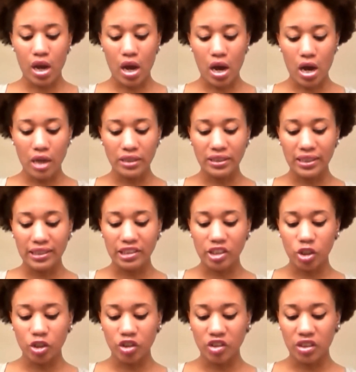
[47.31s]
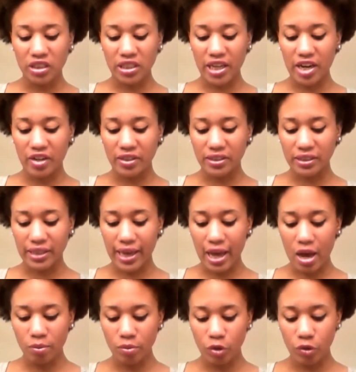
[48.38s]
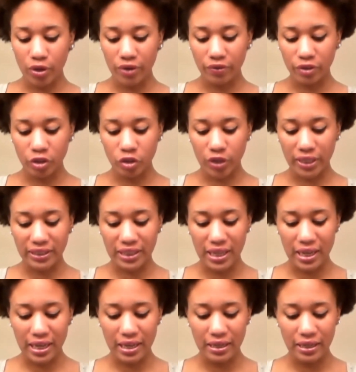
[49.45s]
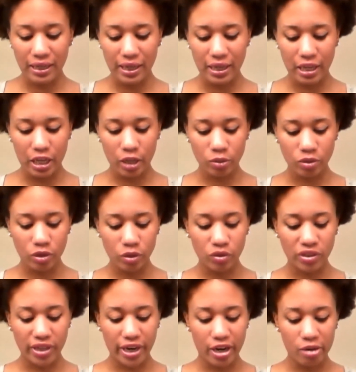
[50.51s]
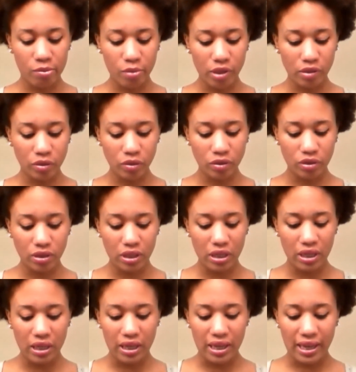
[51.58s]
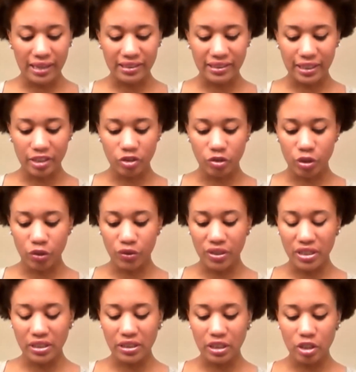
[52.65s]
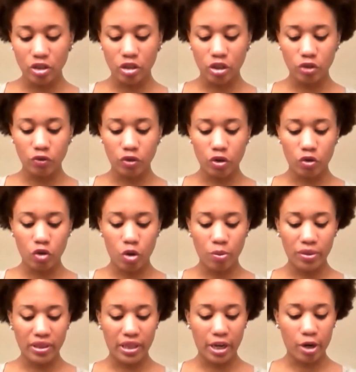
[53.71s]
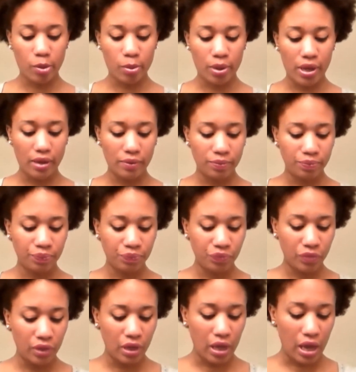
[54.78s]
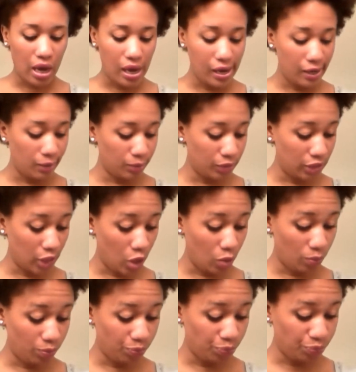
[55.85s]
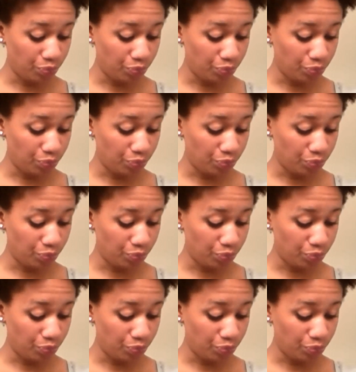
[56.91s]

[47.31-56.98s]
It says it nourishes hair and scalp, great for dry skin, helps soothe tired muscles, has natural ingredients, and you can use for aromatherapy. So